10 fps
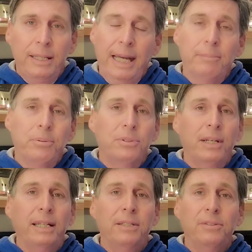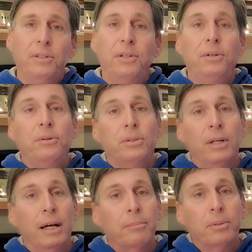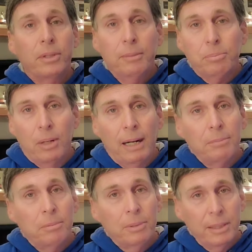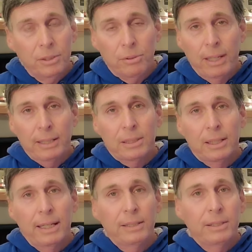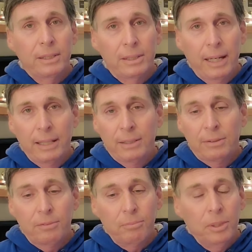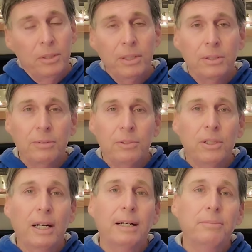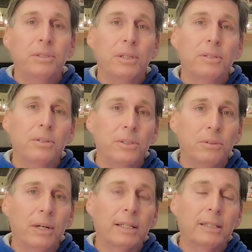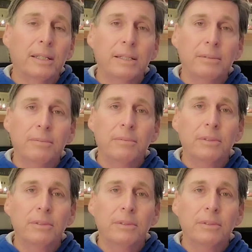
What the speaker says: 10% is a huge number, and it probably translates to tens of millions of jobs that are directly